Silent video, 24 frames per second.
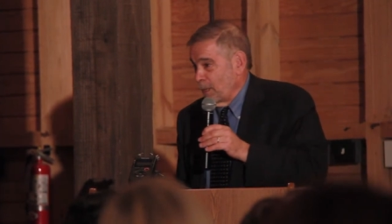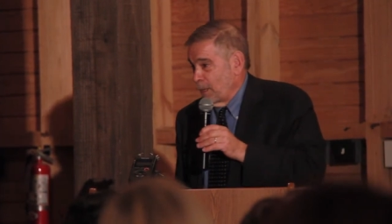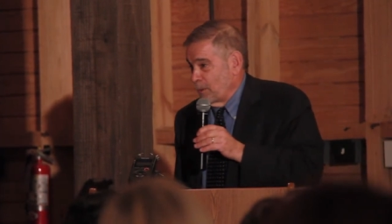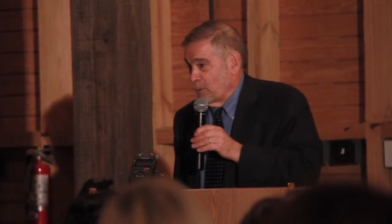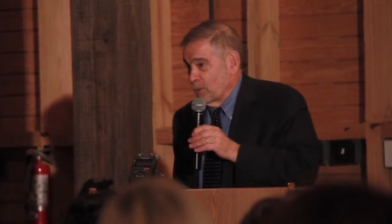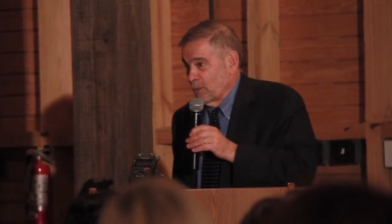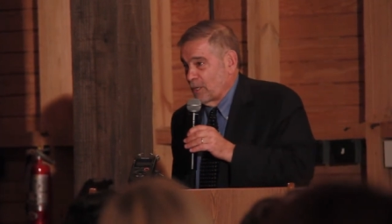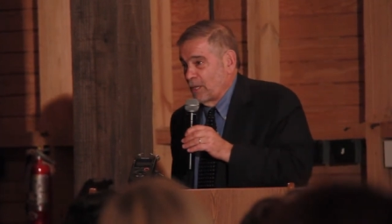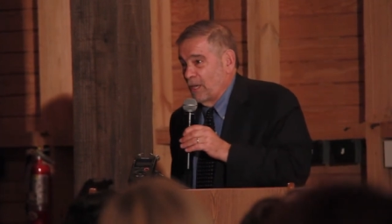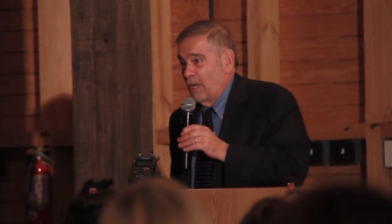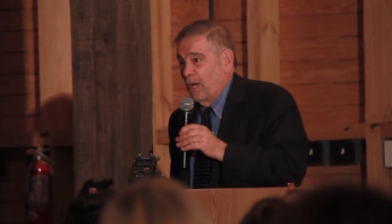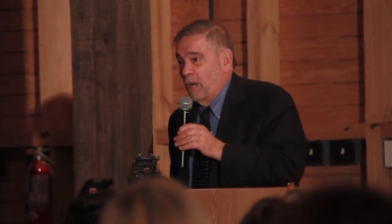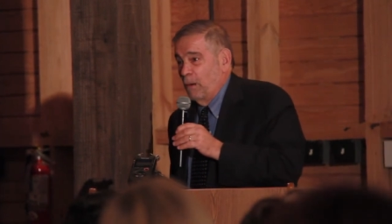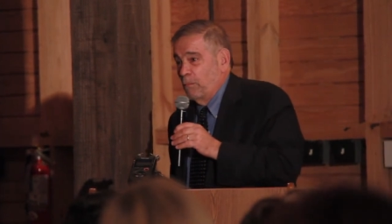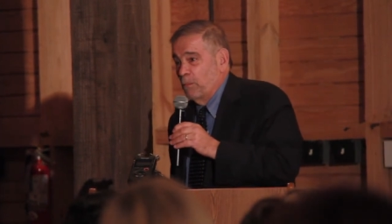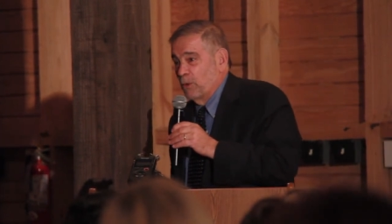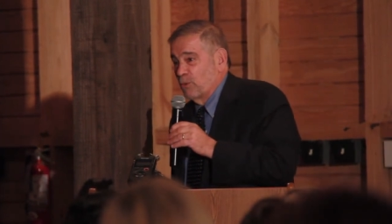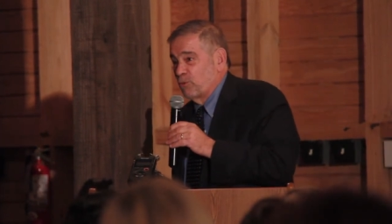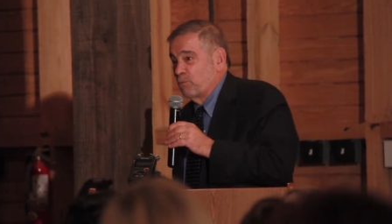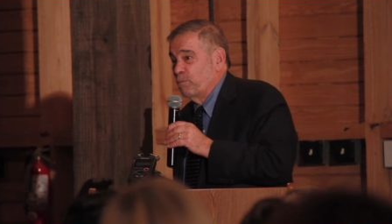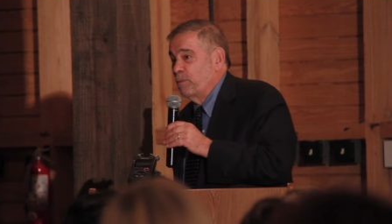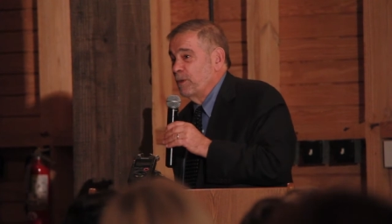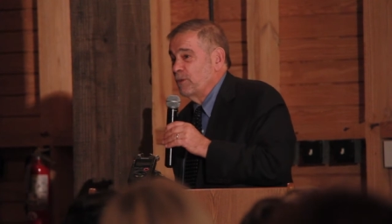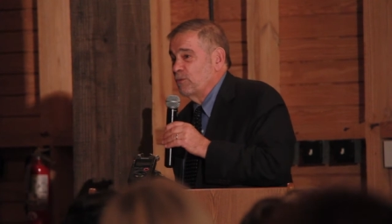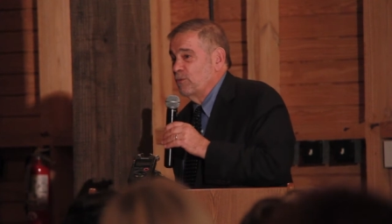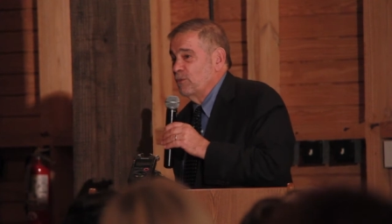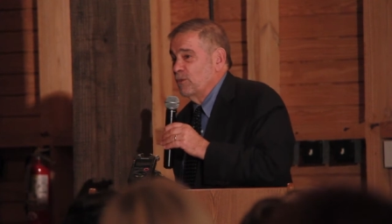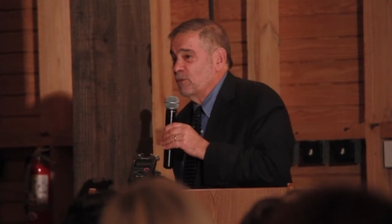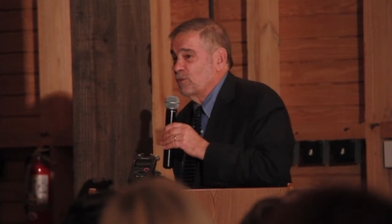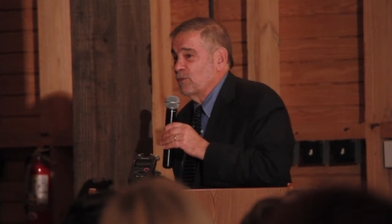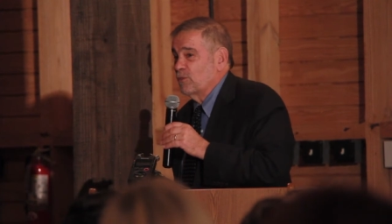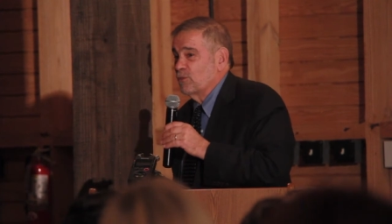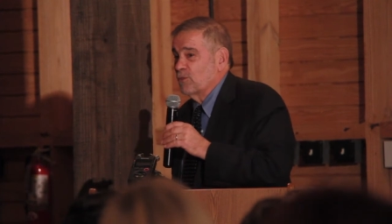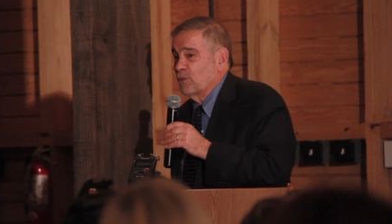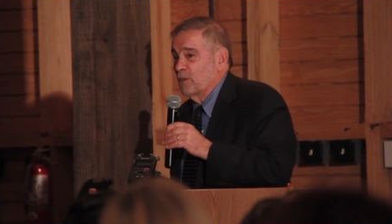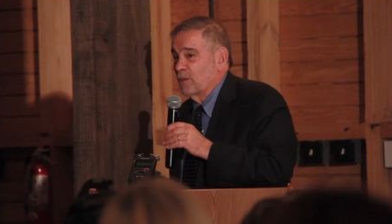I don't care how much
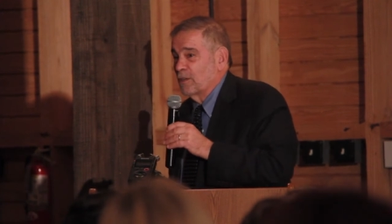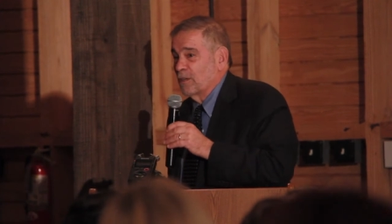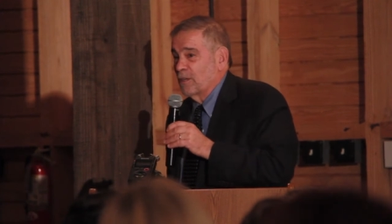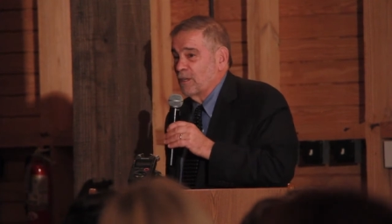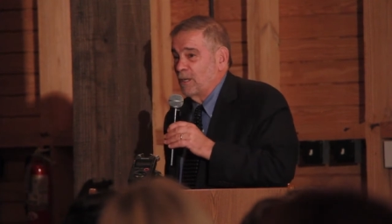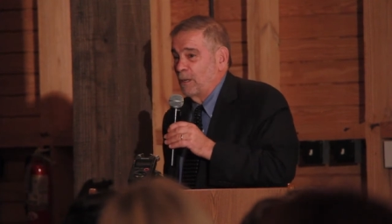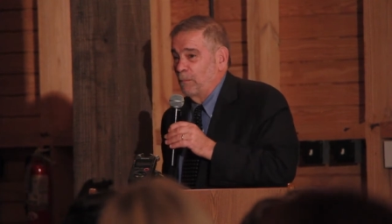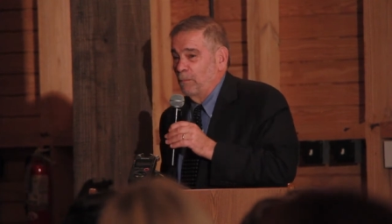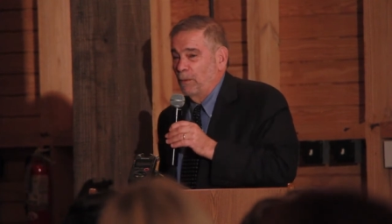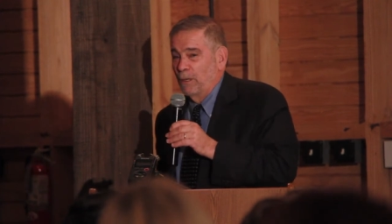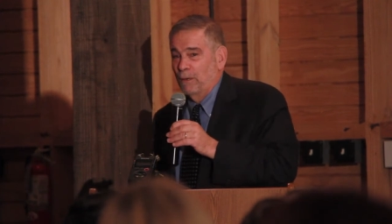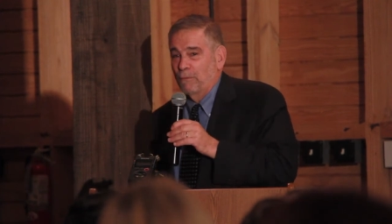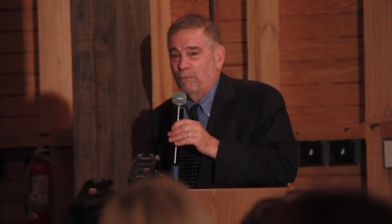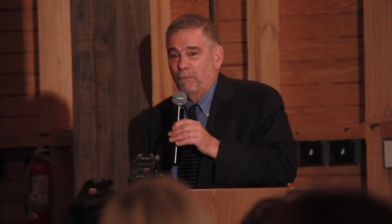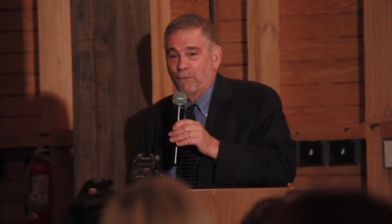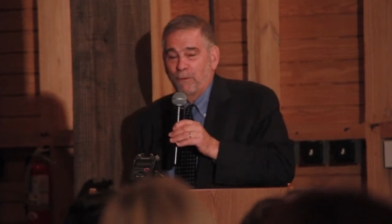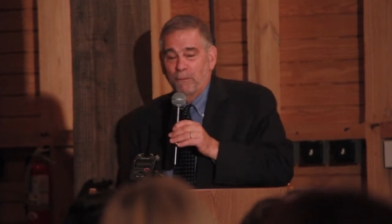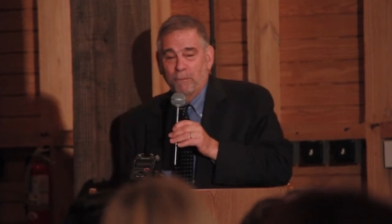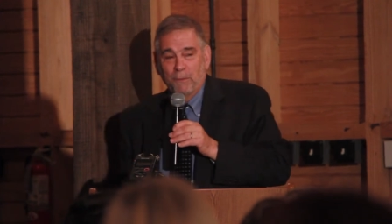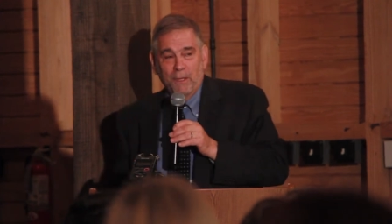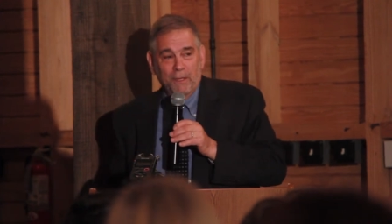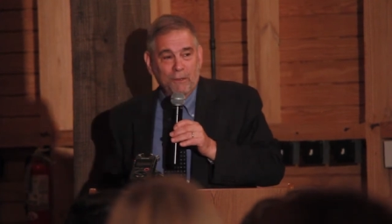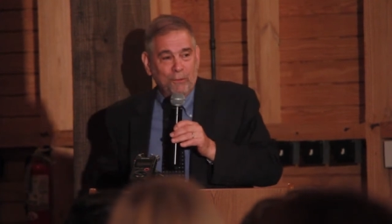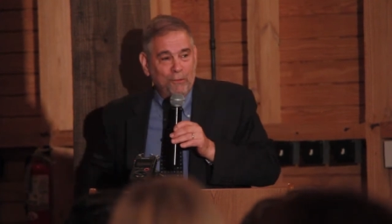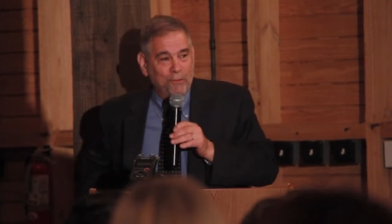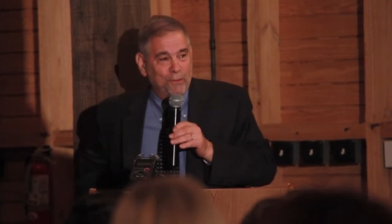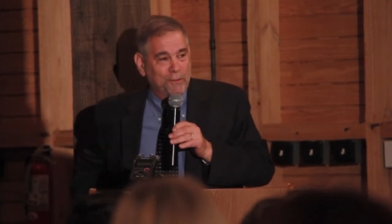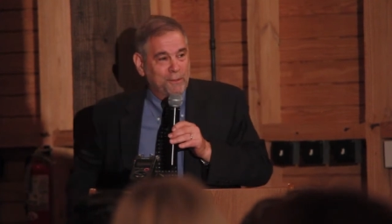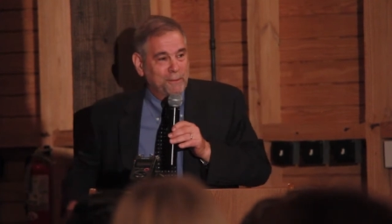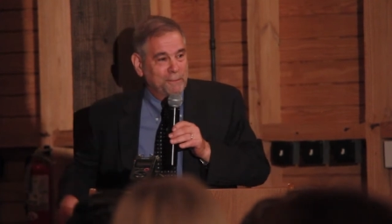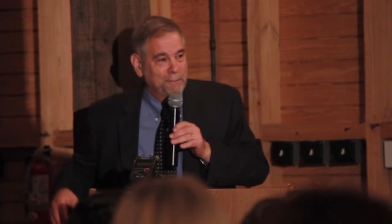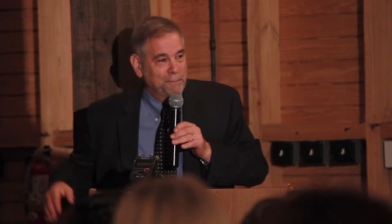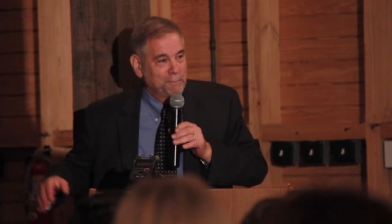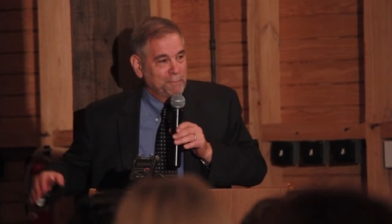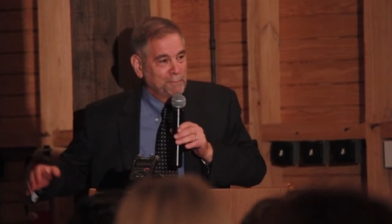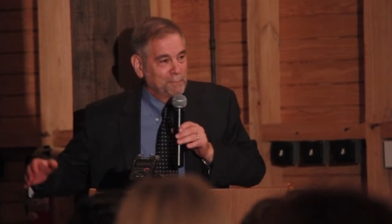business is going to come in from this.